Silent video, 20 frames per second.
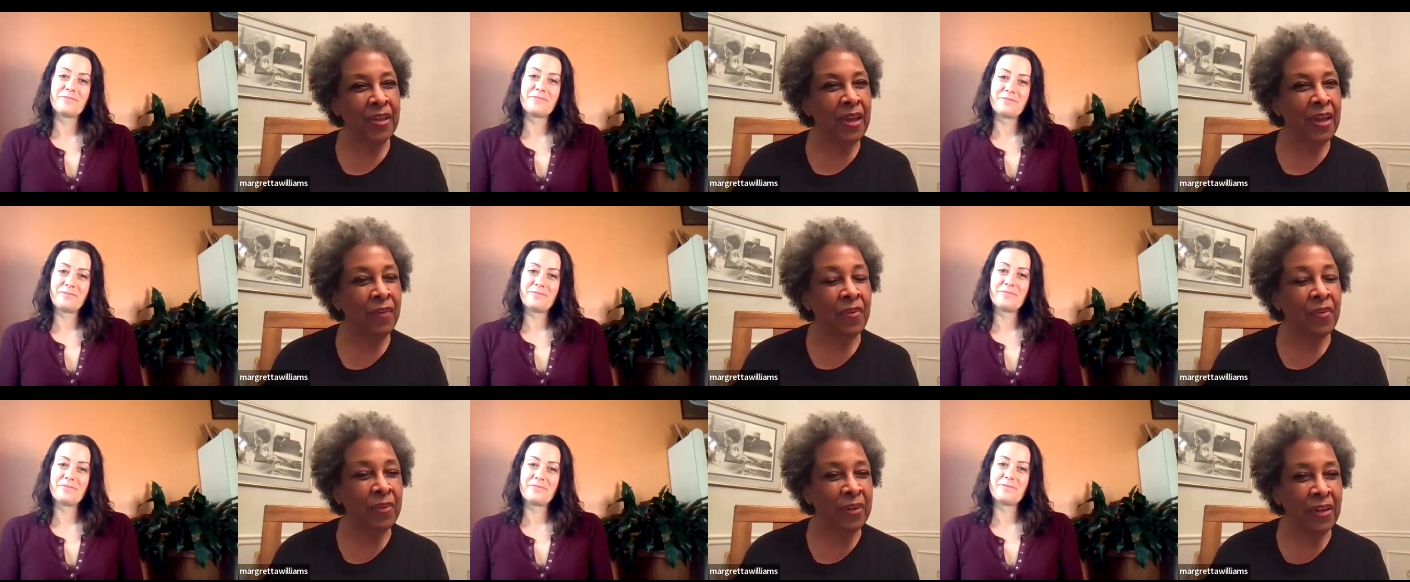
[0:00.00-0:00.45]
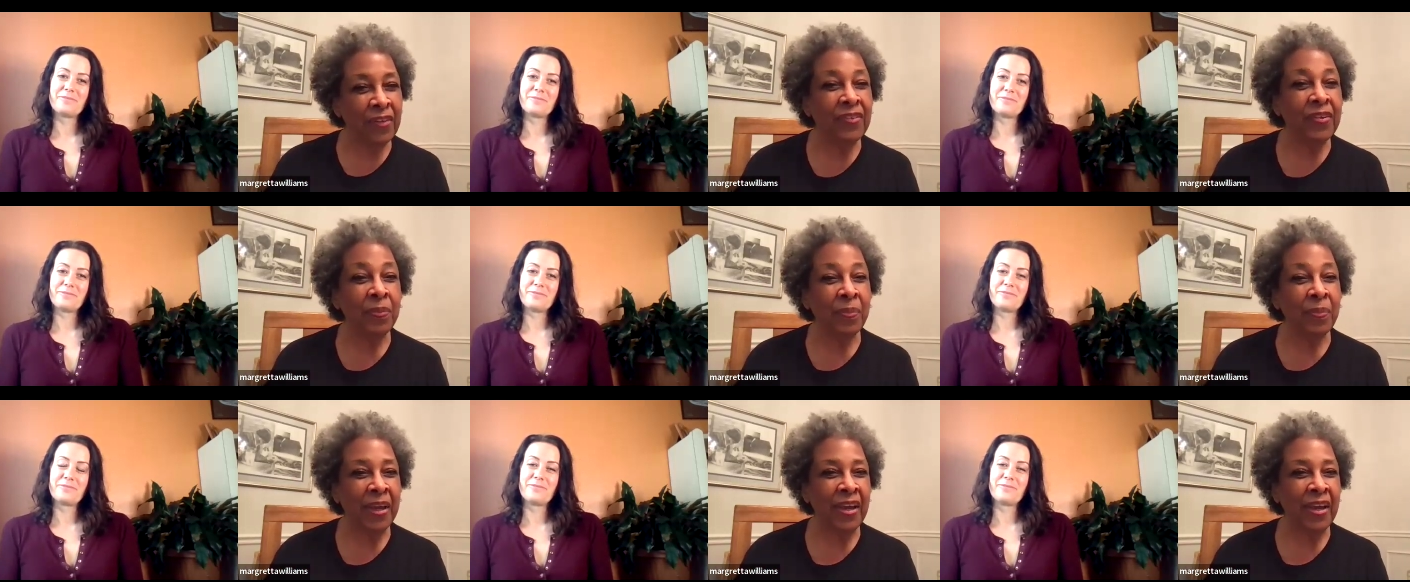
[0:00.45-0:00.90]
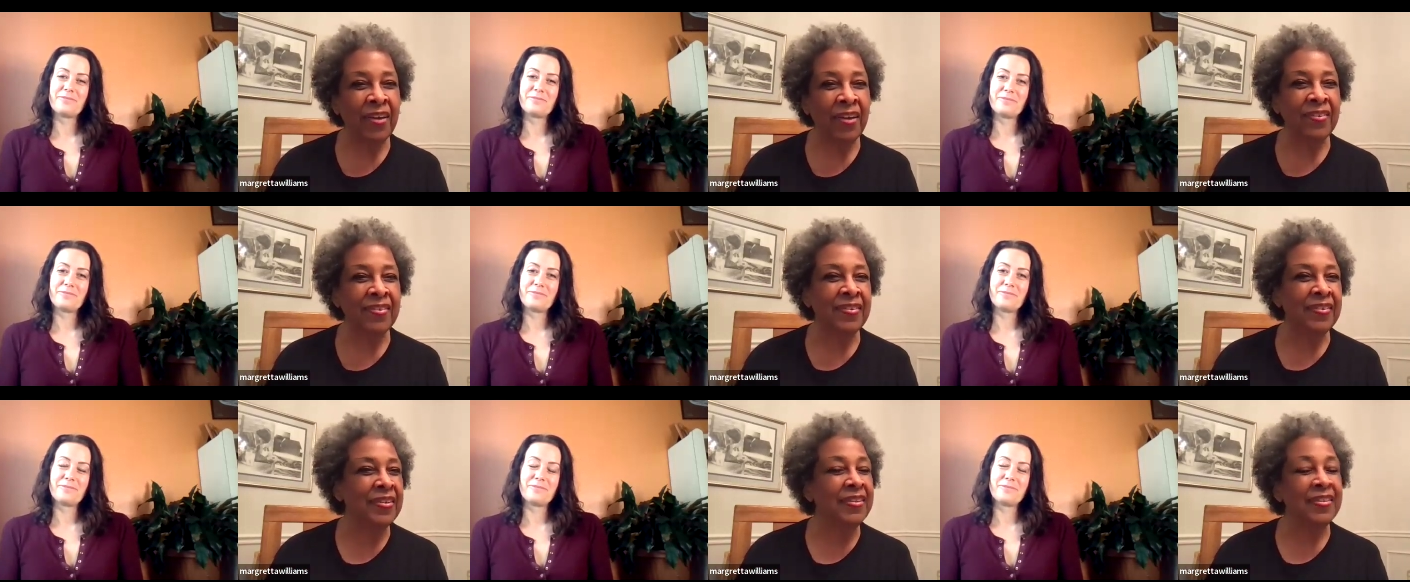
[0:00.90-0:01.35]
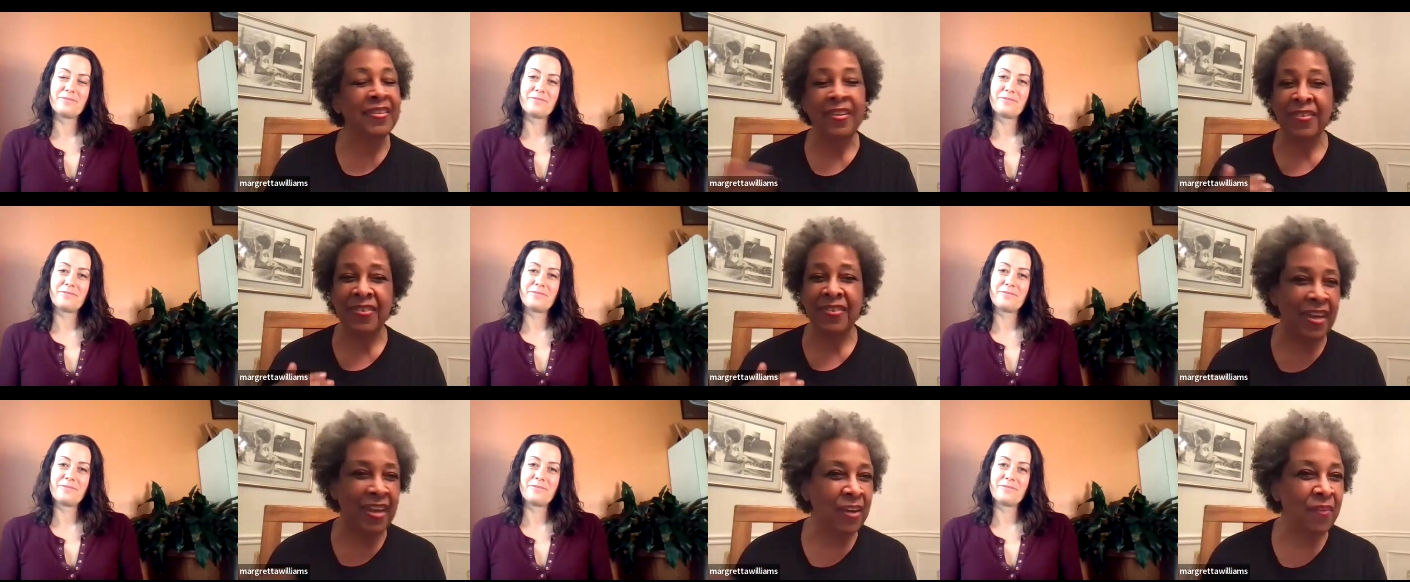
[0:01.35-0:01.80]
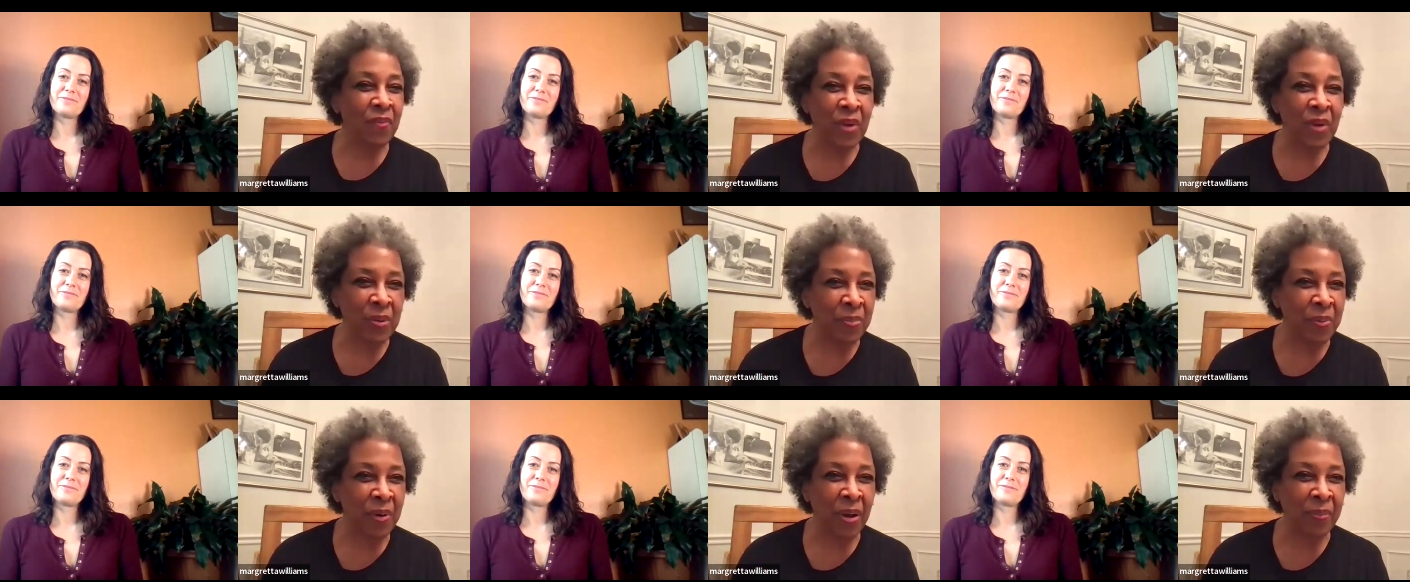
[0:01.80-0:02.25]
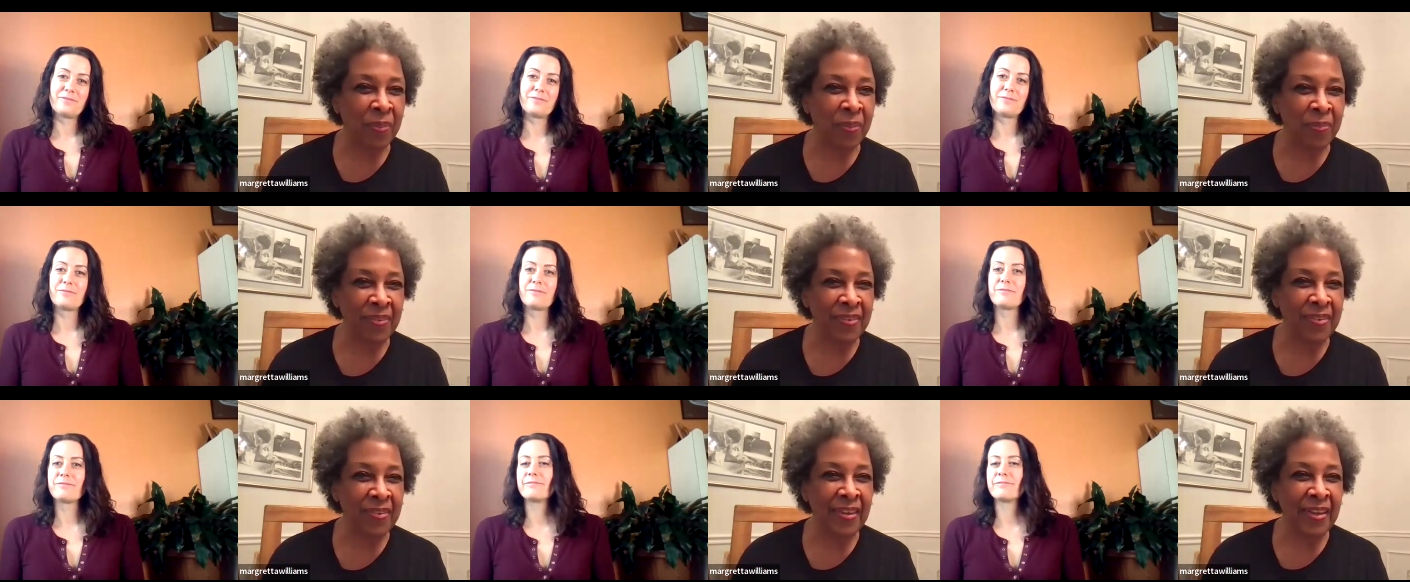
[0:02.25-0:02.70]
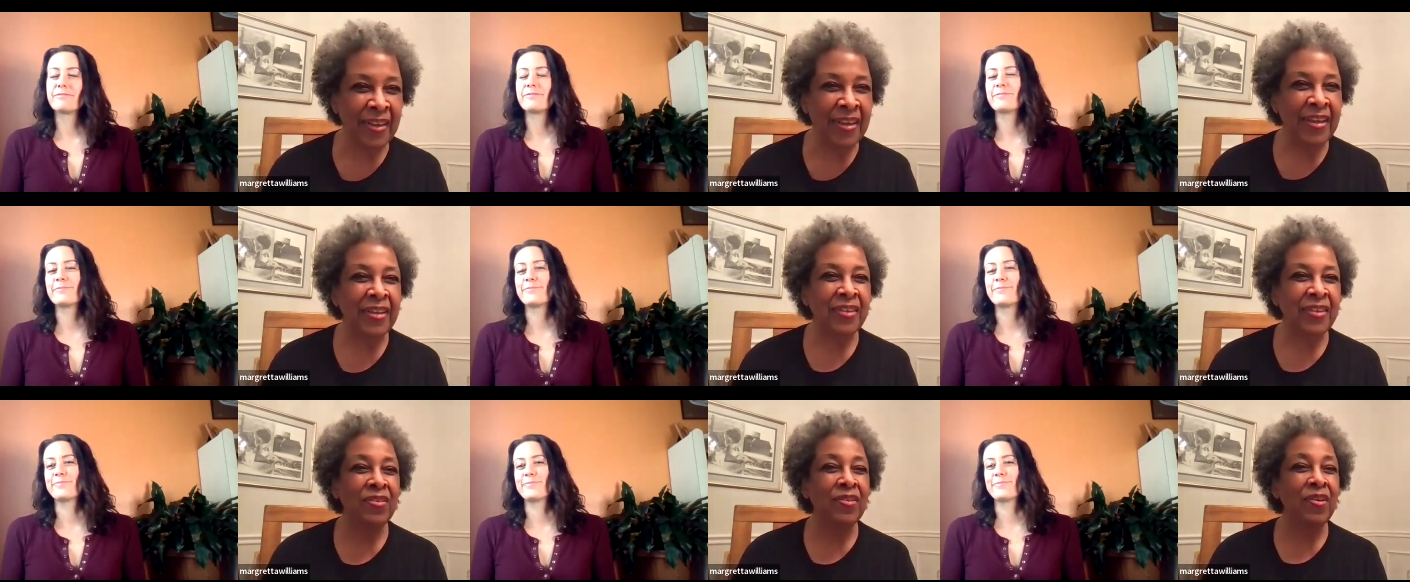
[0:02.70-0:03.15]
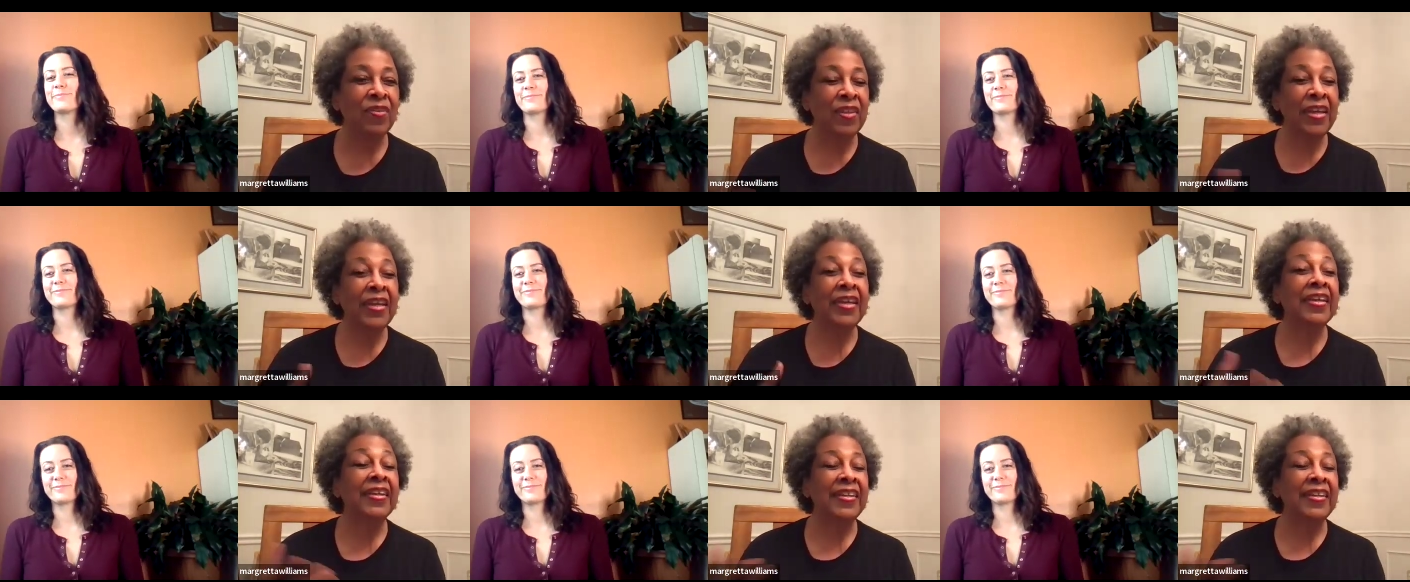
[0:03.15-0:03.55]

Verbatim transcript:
Speaker 1: everyone else in my house doesn't have weight problems. Mm. They